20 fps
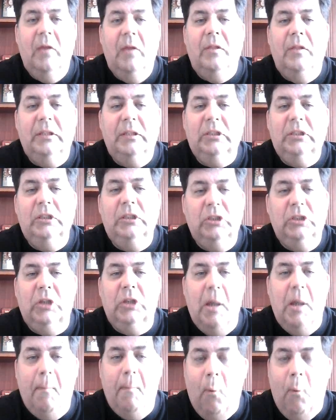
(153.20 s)
This is
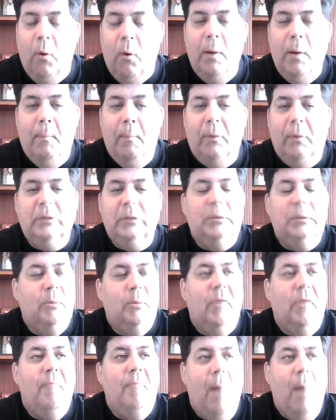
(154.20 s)
an important
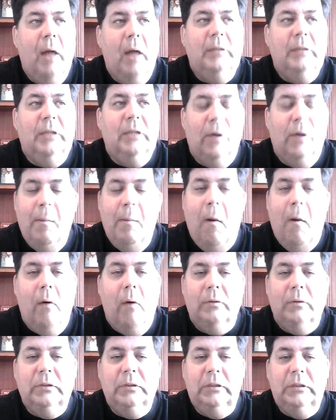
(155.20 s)
principle of monetary
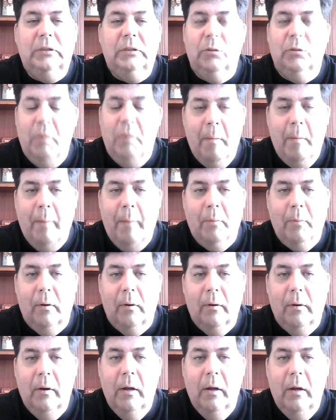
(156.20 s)
policy to
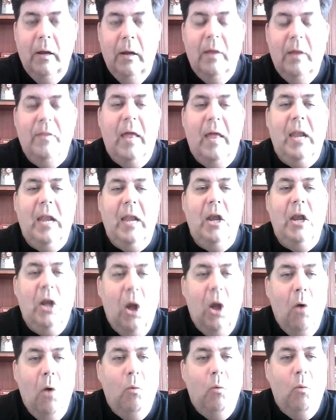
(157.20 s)
remember, that
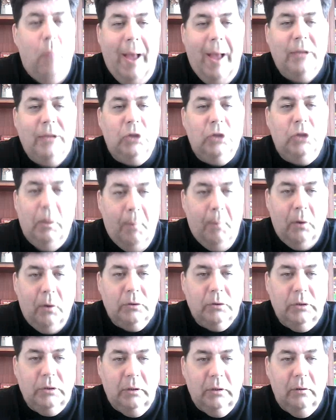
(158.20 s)
no rational
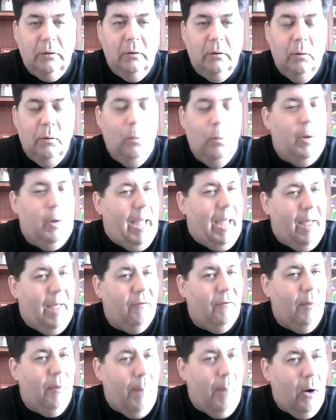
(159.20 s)
person would
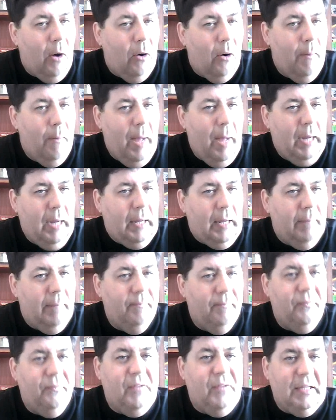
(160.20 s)
ever borrow money
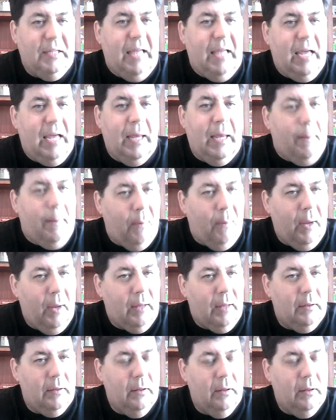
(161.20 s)
that they can print.